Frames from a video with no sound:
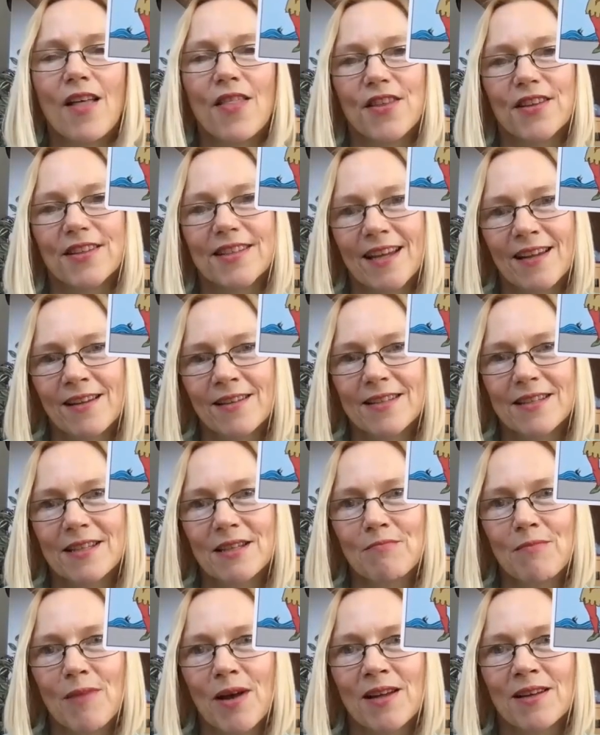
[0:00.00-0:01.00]
The
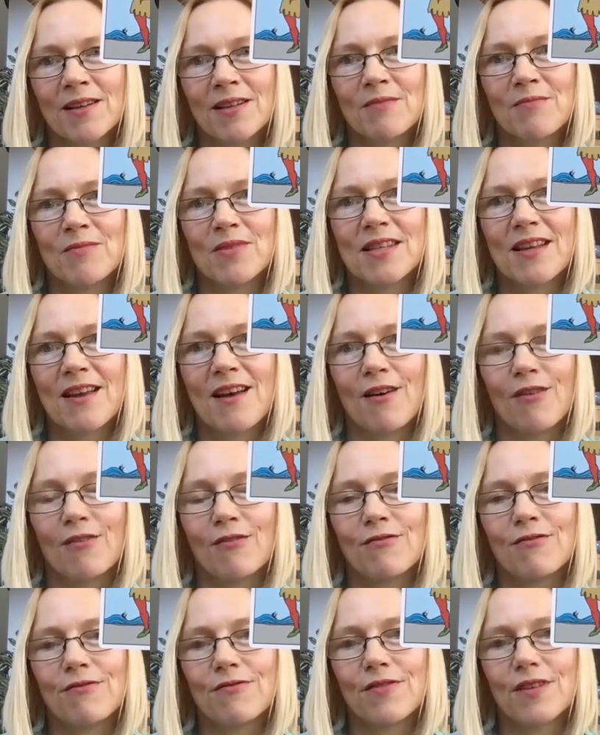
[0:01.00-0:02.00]
dancing man
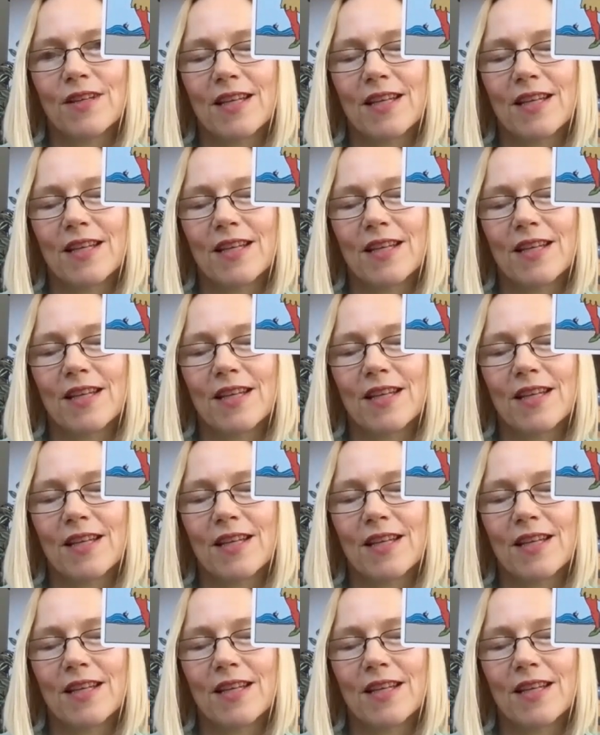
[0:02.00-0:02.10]
himself,